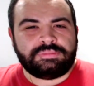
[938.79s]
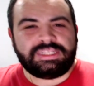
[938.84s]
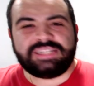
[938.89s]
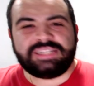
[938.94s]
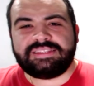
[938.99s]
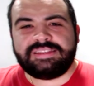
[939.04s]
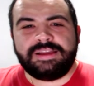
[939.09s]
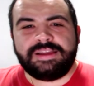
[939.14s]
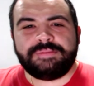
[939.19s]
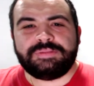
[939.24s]

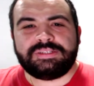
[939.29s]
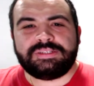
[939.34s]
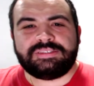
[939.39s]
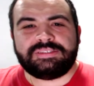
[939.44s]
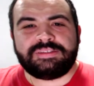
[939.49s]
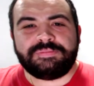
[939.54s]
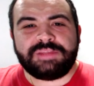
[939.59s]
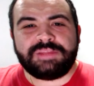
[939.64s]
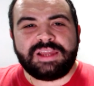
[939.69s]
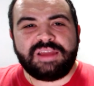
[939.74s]
Next up,
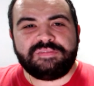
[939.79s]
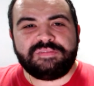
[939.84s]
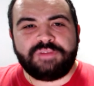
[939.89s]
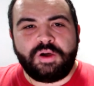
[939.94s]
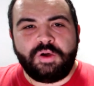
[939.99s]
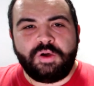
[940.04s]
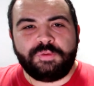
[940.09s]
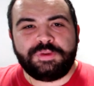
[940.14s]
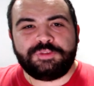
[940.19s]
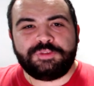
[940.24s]
something I've
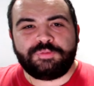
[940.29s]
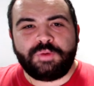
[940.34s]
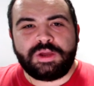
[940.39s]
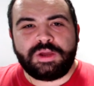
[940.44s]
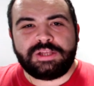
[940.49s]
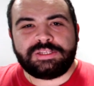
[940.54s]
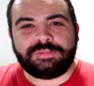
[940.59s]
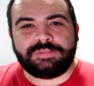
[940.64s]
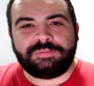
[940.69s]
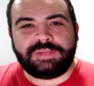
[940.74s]
always
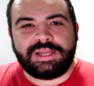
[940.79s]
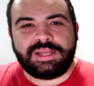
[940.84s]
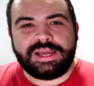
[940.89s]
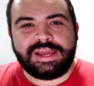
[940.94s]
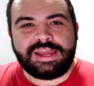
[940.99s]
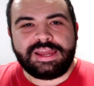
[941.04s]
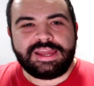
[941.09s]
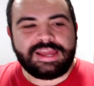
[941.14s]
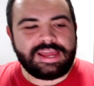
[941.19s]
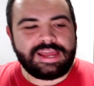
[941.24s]
wanted to
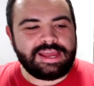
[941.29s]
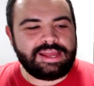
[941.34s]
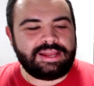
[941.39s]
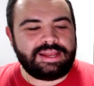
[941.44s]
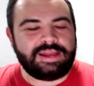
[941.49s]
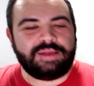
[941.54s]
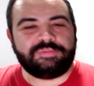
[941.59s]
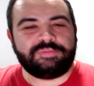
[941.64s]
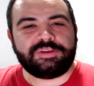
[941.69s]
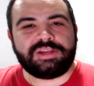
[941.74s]
play
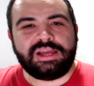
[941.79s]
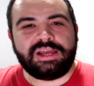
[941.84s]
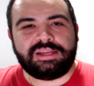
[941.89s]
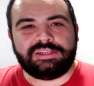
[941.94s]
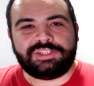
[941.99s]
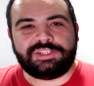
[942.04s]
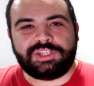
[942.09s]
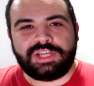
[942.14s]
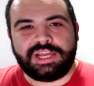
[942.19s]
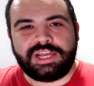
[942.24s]
and I never
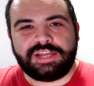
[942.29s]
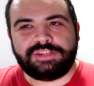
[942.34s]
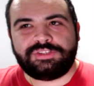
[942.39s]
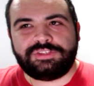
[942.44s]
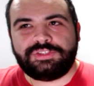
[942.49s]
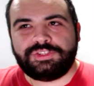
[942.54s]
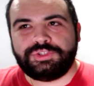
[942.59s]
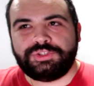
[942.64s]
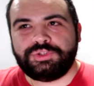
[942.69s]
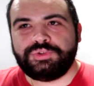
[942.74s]
got a
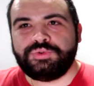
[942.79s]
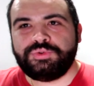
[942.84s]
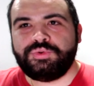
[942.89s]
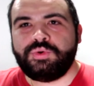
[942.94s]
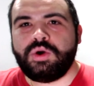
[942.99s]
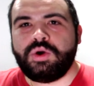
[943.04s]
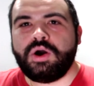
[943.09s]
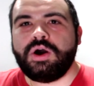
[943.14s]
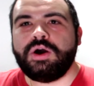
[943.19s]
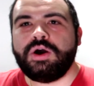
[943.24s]
chance
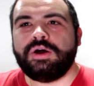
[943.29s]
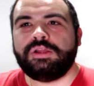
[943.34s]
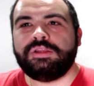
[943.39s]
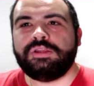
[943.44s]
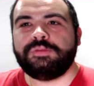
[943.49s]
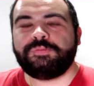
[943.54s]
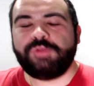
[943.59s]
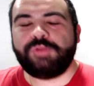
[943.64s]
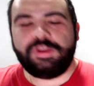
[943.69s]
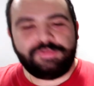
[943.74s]
to
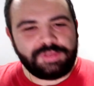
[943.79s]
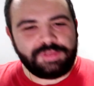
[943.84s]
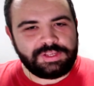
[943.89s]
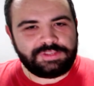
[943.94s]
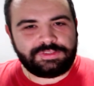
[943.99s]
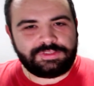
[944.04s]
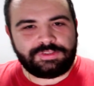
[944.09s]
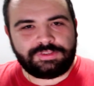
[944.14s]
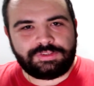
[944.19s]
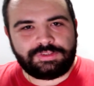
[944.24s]
on the
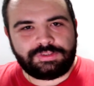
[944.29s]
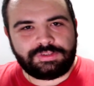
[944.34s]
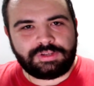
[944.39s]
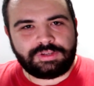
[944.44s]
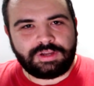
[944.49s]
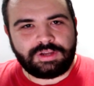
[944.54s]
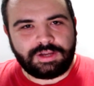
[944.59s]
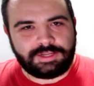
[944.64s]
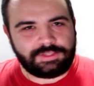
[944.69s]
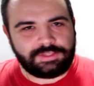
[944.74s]
previous
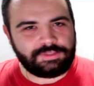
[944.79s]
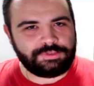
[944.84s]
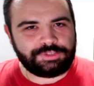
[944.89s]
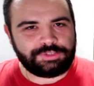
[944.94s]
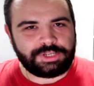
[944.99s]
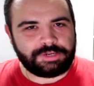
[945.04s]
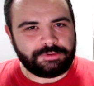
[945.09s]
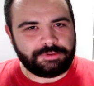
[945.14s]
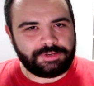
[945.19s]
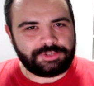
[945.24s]
console
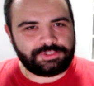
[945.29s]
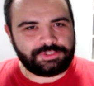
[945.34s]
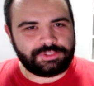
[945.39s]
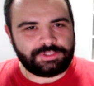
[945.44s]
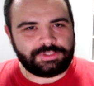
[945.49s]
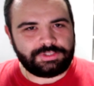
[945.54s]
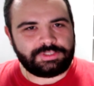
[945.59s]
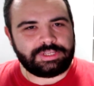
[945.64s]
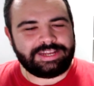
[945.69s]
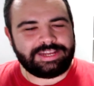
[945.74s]

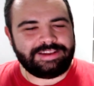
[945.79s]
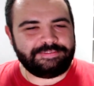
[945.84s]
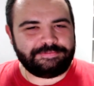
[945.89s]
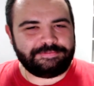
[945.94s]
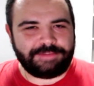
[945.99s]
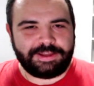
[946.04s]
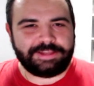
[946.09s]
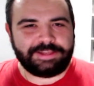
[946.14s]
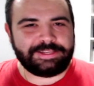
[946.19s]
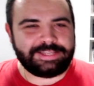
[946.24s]
generations, and I
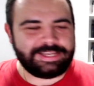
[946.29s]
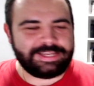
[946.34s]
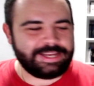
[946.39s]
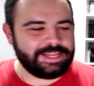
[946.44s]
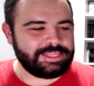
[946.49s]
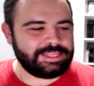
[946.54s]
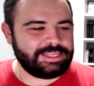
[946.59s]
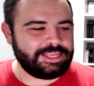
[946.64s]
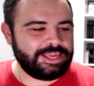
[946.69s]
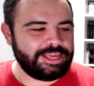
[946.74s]
finally
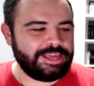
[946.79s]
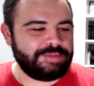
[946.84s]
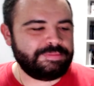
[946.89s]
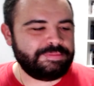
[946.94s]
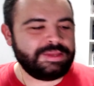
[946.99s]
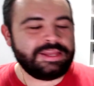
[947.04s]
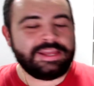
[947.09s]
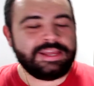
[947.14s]
got the game.